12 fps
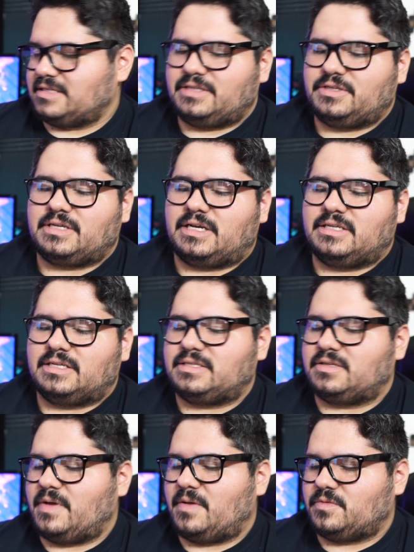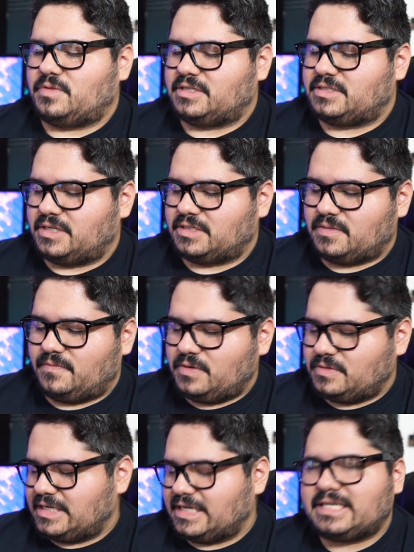I tested them out listening to
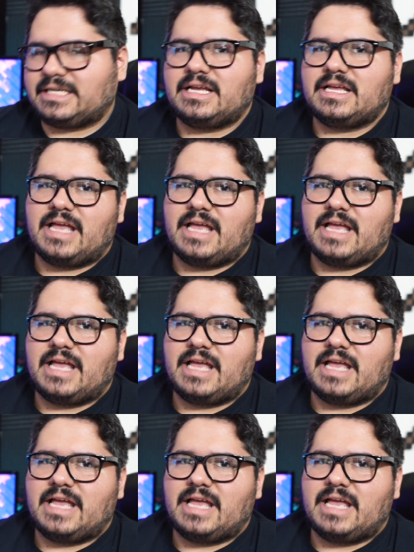music